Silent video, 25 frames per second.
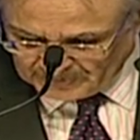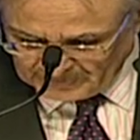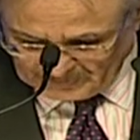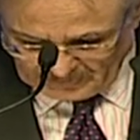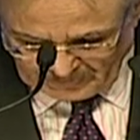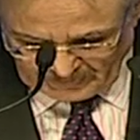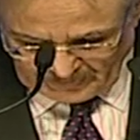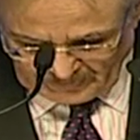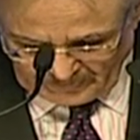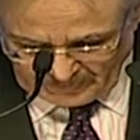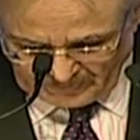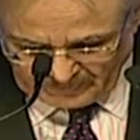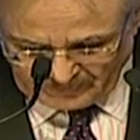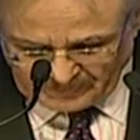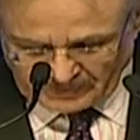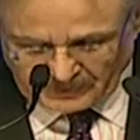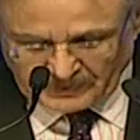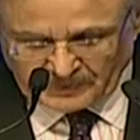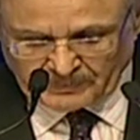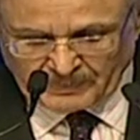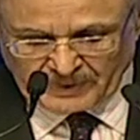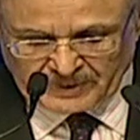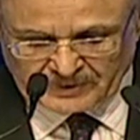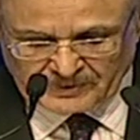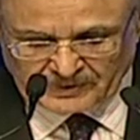in the
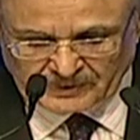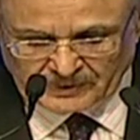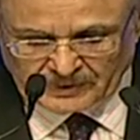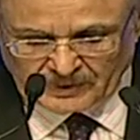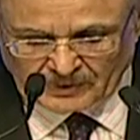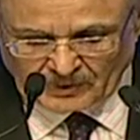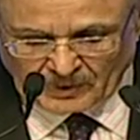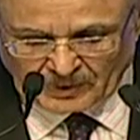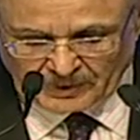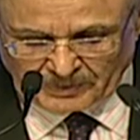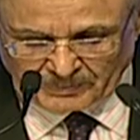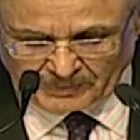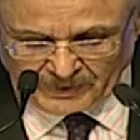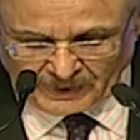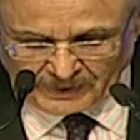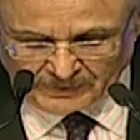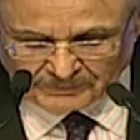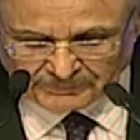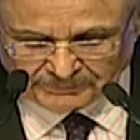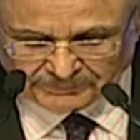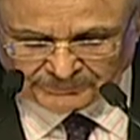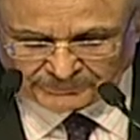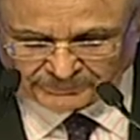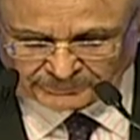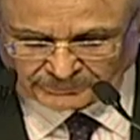domestic economy.
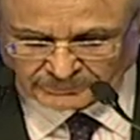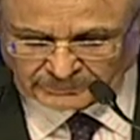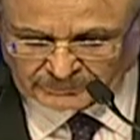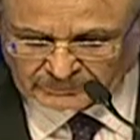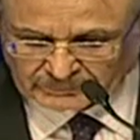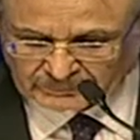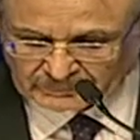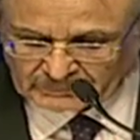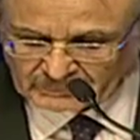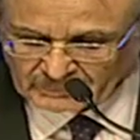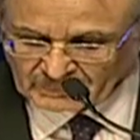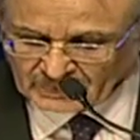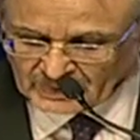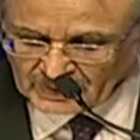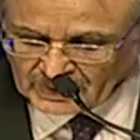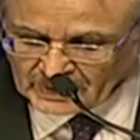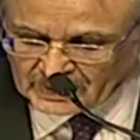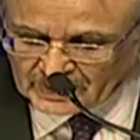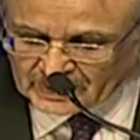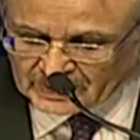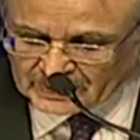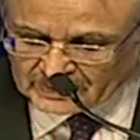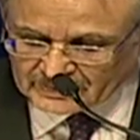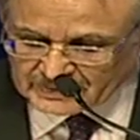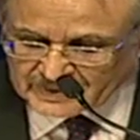
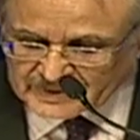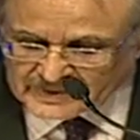This